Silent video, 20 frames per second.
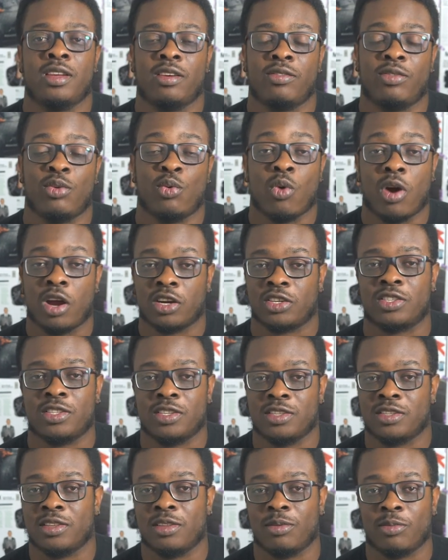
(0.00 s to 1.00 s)
if you watch
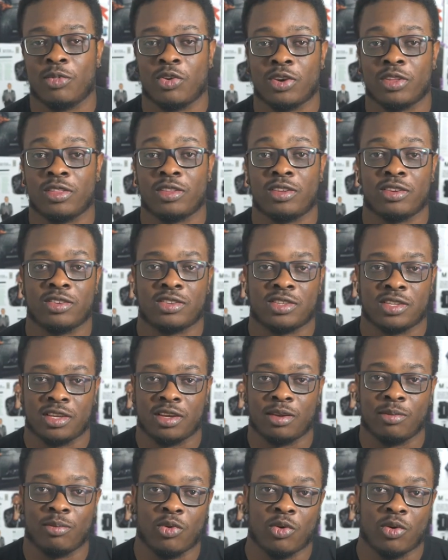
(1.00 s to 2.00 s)
these in the morning, then you're
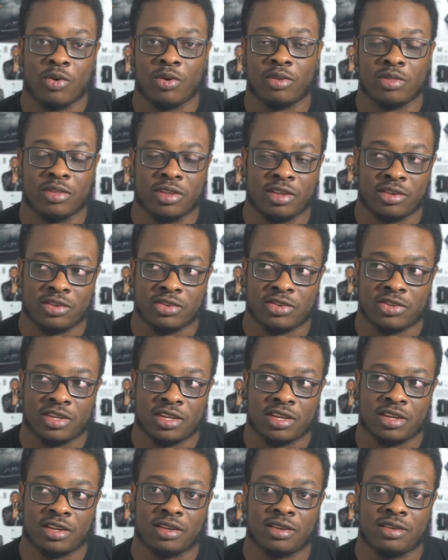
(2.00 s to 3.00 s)
seeing more, then you're
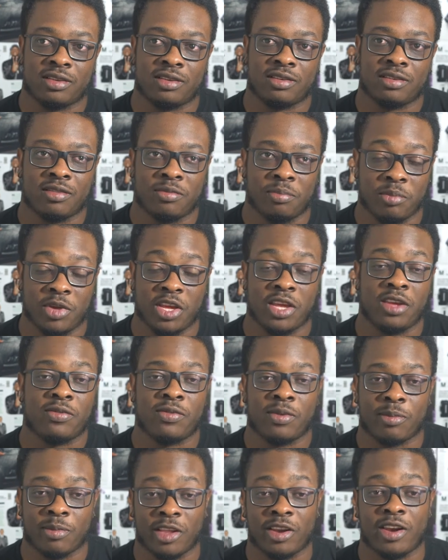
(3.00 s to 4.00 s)
seeing me
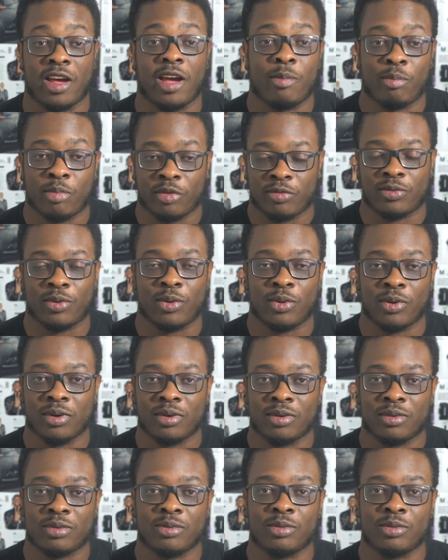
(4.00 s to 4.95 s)
from the night before,